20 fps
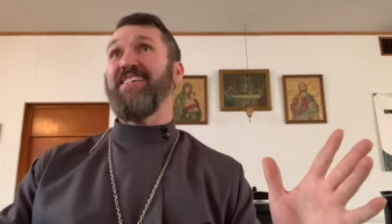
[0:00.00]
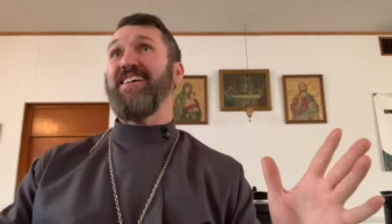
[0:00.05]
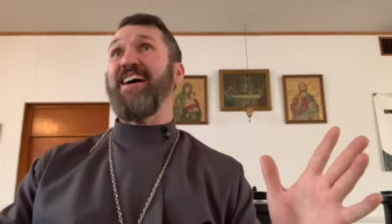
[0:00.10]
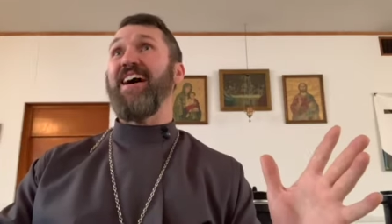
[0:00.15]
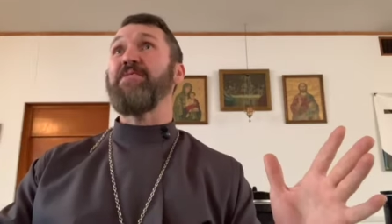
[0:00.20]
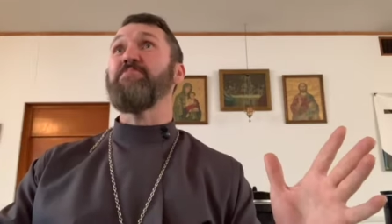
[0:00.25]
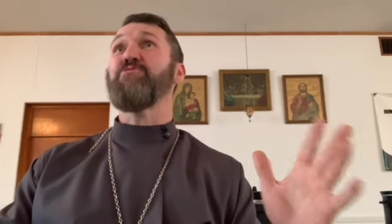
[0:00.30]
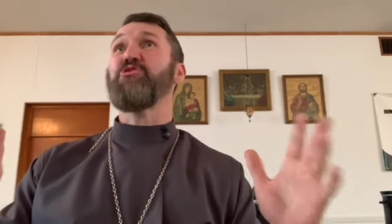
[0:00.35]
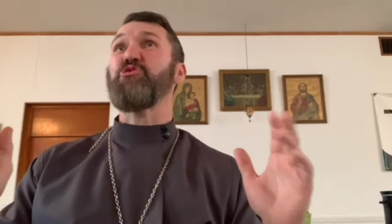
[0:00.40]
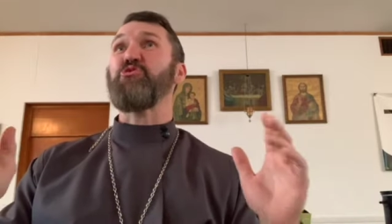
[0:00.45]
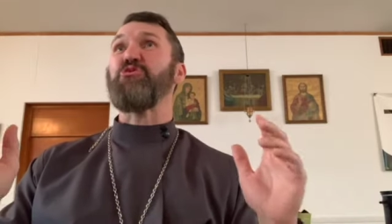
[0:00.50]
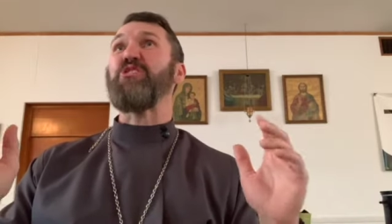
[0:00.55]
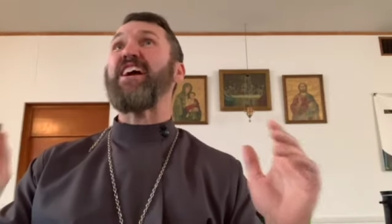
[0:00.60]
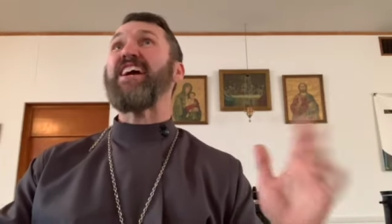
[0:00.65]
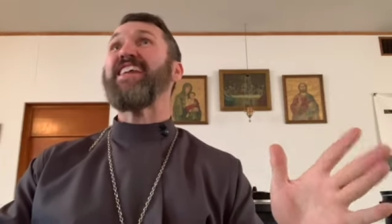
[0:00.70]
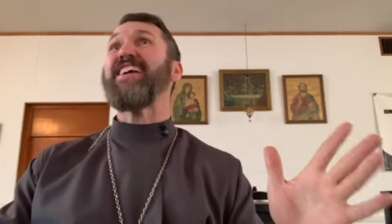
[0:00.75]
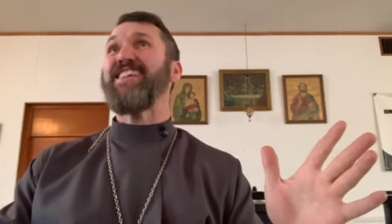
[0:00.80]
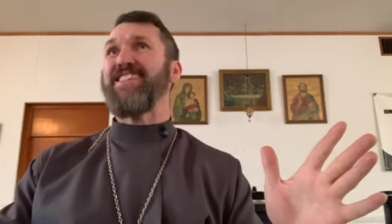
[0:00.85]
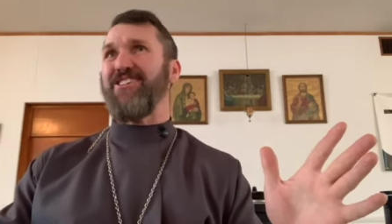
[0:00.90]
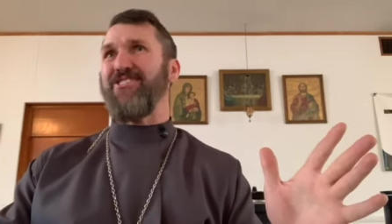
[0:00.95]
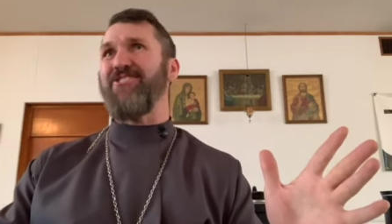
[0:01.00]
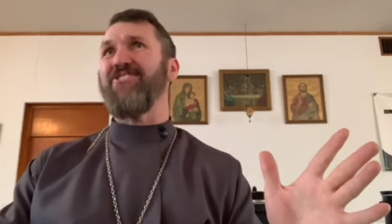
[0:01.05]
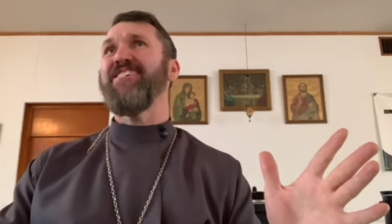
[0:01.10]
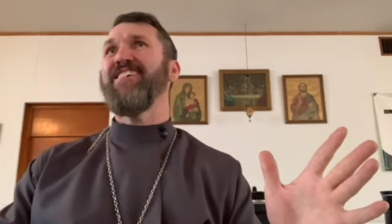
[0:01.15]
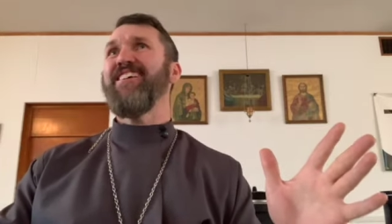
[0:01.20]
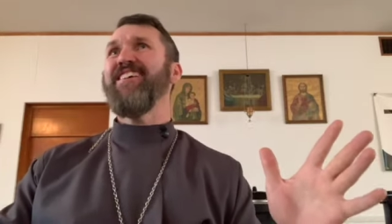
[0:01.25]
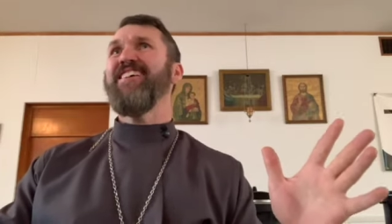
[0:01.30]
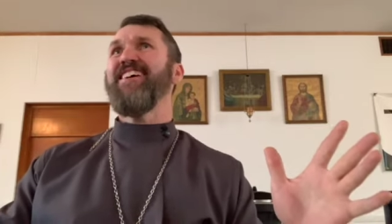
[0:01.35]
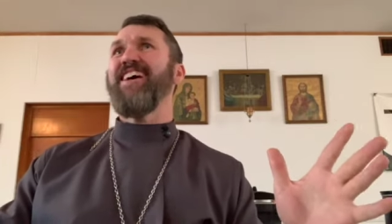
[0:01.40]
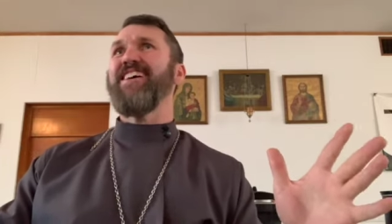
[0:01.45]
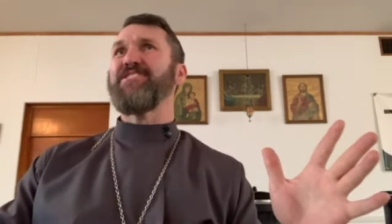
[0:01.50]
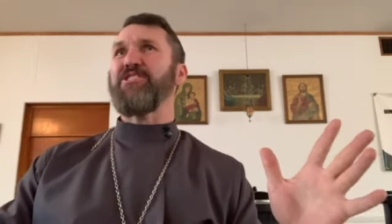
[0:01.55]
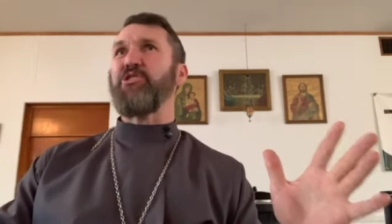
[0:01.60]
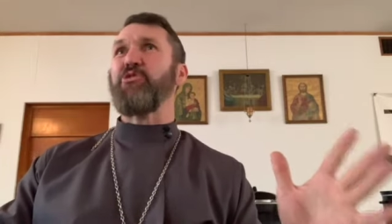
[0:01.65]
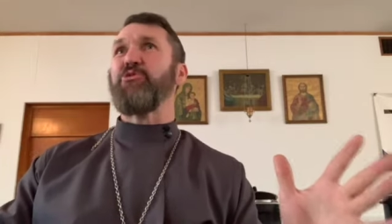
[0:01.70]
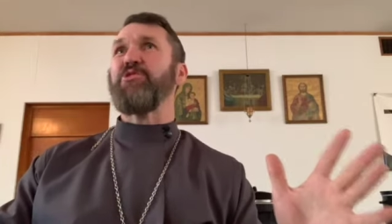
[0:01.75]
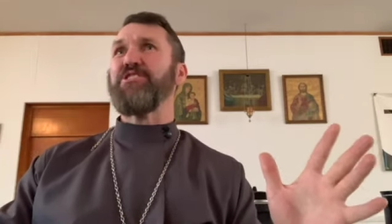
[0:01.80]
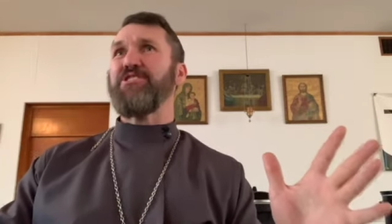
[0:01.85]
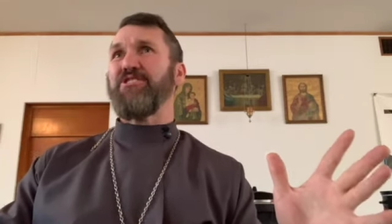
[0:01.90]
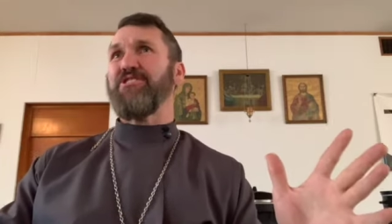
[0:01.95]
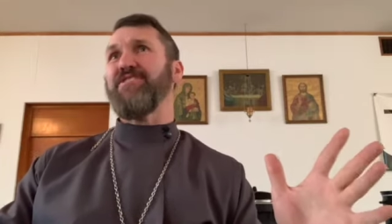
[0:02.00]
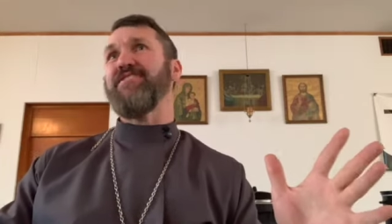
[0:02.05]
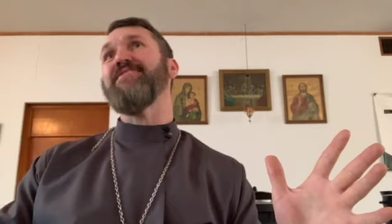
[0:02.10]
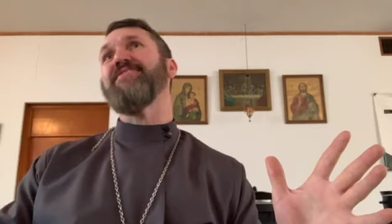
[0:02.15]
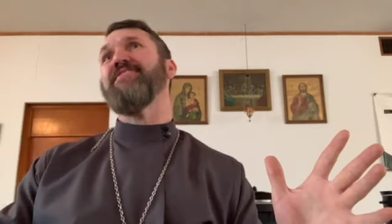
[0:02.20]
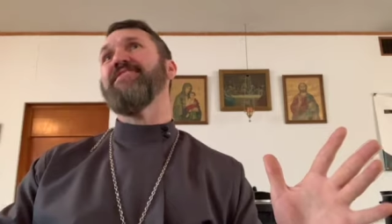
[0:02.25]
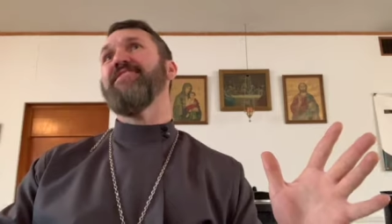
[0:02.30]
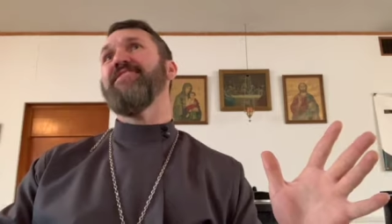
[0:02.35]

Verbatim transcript: I created you as a Christian.